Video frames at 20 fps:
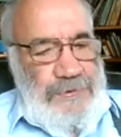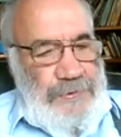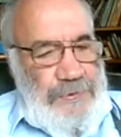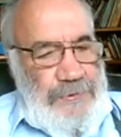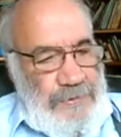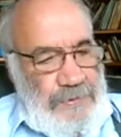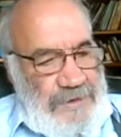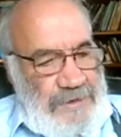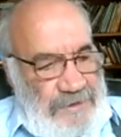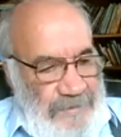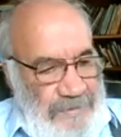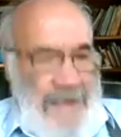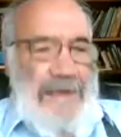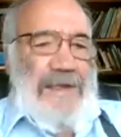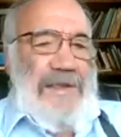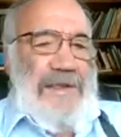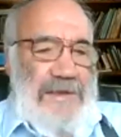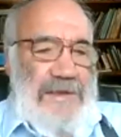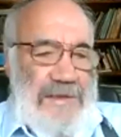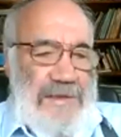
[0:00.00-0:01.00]
to the
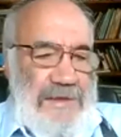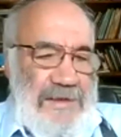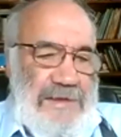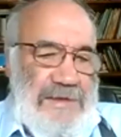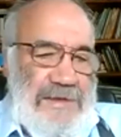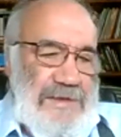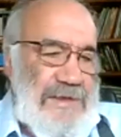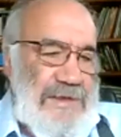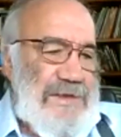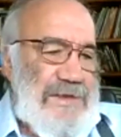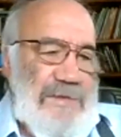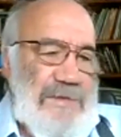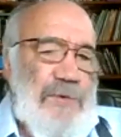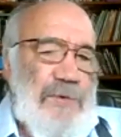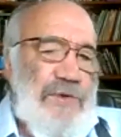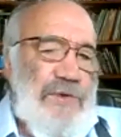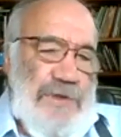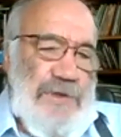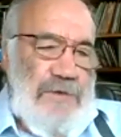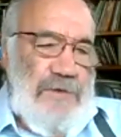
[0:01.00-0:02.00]
reality. This is a
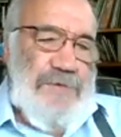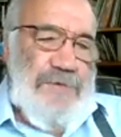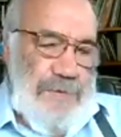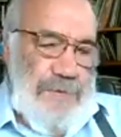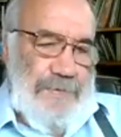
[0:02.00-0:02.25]
point of view.